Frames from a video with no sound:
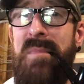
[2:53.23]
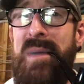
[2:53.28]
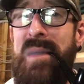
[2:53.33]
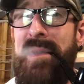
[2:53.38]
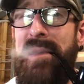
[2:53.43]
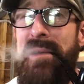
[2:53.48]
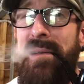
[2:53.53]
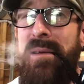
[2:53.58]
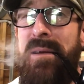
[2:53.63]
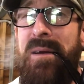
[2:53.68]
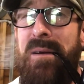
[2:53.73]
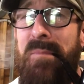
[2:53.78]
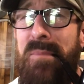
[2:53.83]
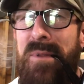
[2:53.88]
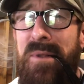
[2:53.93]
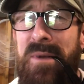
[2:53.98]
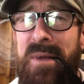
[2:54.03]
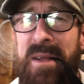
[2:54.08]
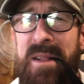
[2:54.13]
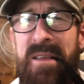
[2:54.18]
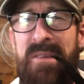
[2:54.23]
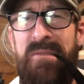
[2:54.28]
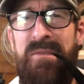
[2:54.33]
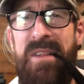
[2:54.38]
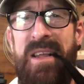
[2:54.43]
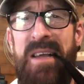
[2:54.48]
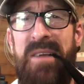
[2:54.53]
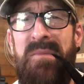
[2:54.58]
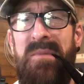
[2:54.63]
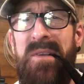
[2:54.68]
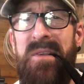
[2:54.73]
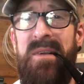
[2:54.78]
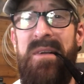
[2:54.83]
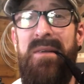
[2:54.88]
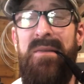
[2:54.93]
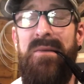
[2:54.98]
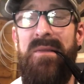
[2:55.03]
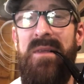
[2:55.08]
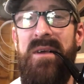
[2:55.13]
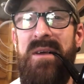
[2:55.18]
I can't pluck any flavours
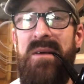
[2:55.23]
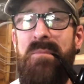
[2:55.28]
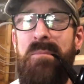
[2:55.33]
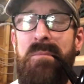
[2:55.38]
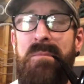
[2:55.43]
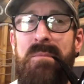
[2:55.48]
out of that.